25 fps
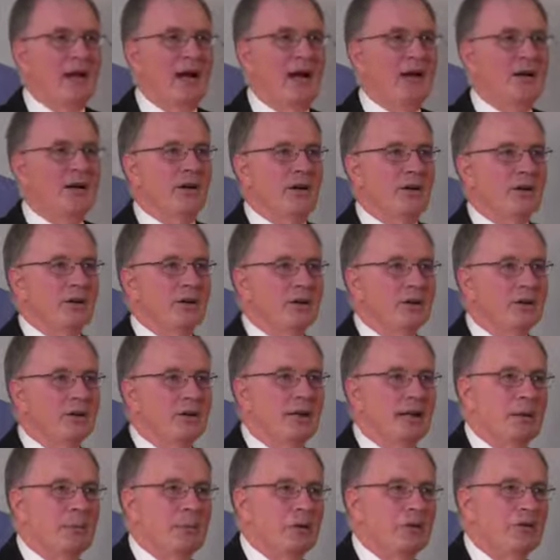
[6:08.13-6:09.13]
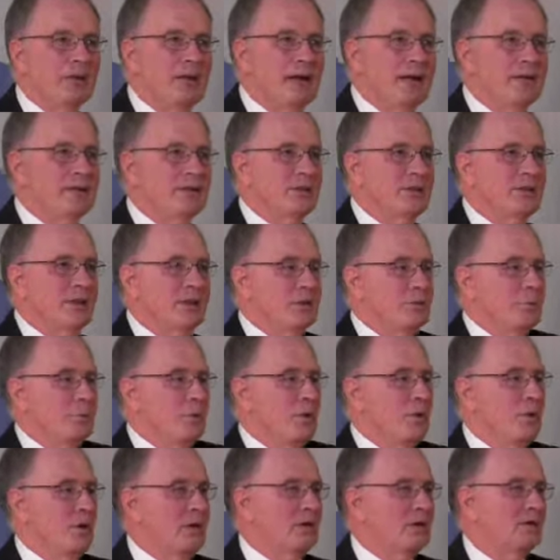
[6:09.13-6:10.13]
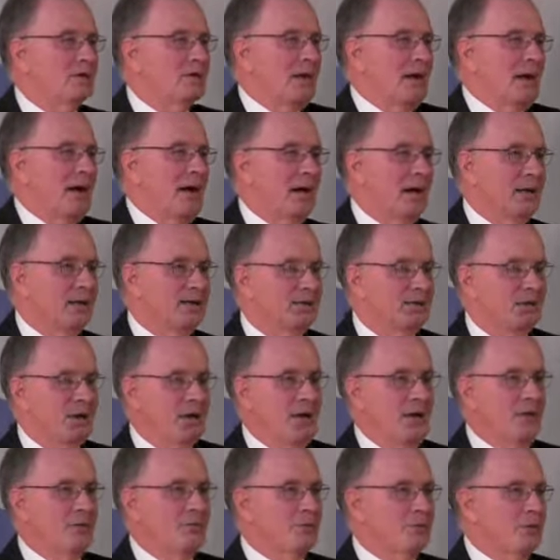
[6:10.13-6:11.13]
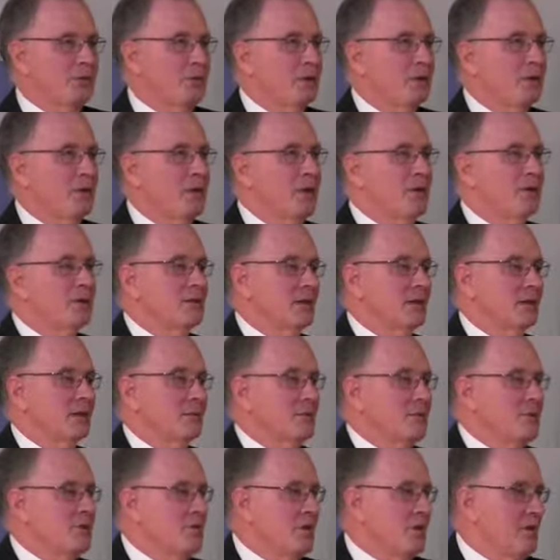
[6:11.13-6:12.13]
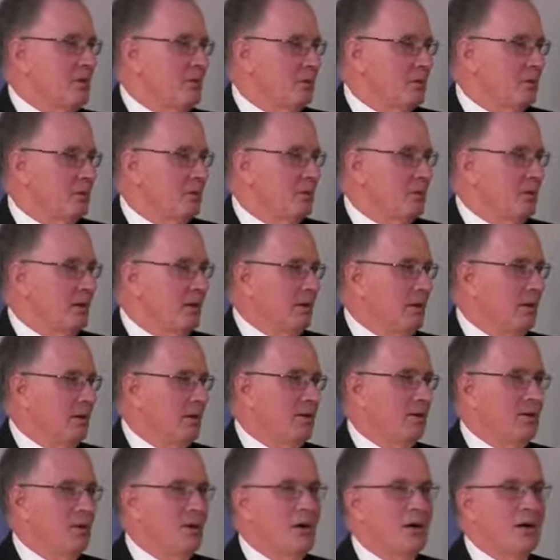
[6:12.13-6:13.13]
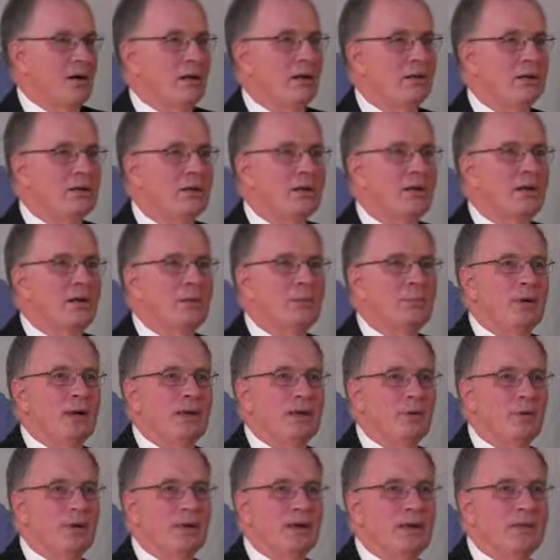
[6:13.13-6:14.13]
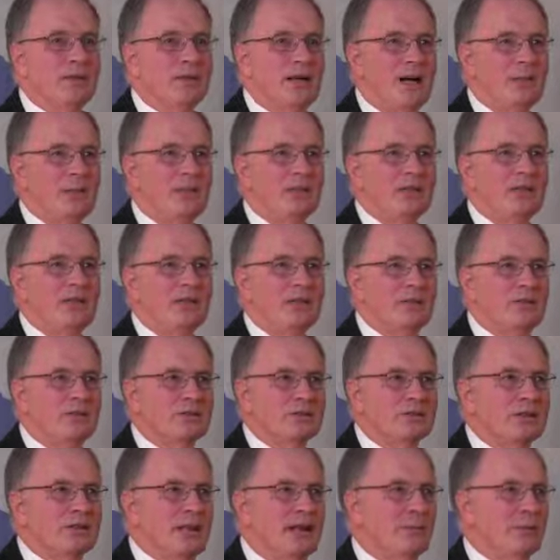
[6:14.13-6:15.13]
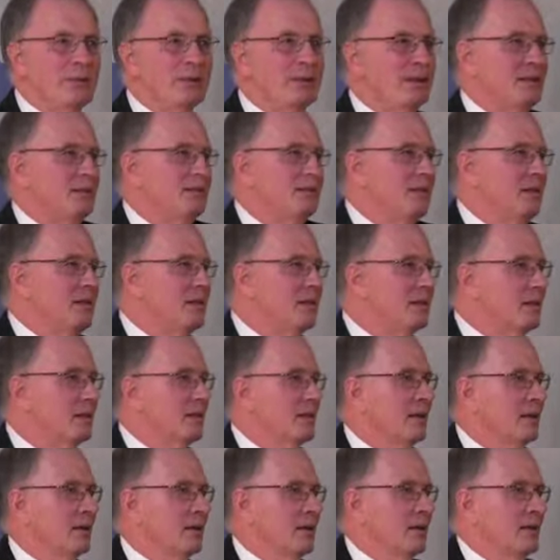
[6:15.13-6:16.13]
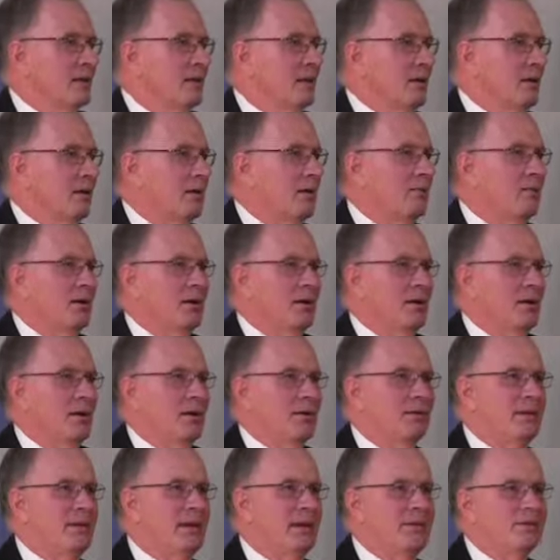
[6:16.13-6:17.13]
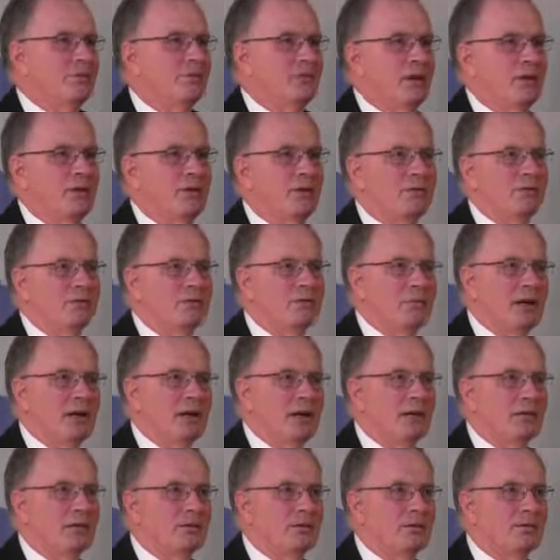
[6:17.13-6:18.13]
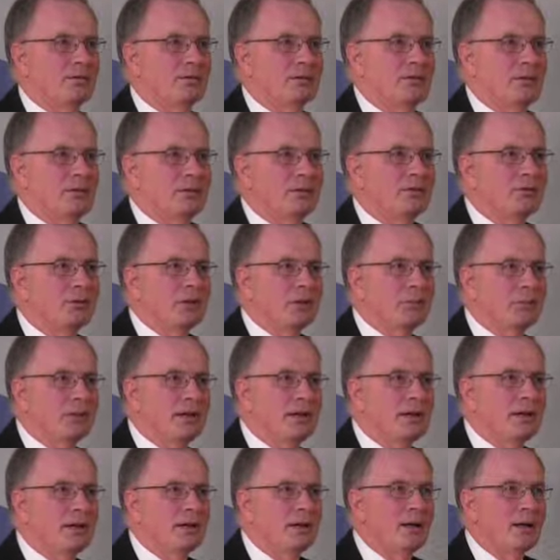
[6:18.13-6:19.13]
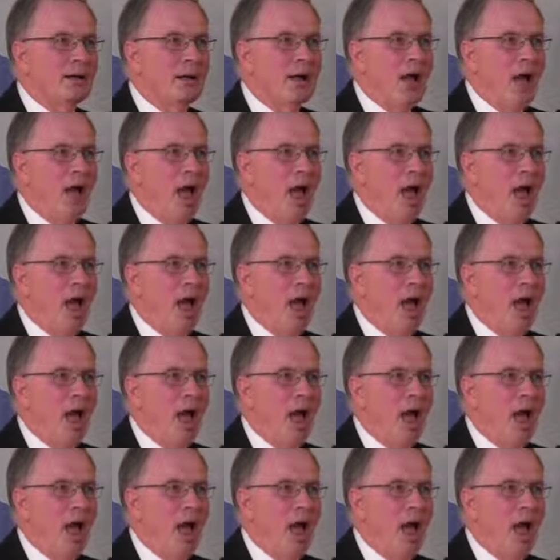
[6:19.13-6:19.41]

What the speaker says: I know they're good Democrats, and they sported a sign for Tom Sieber in their yard. By the way, Tom isn't here tonight, but has he declared that he's running for mayor of City of Green Bay yet?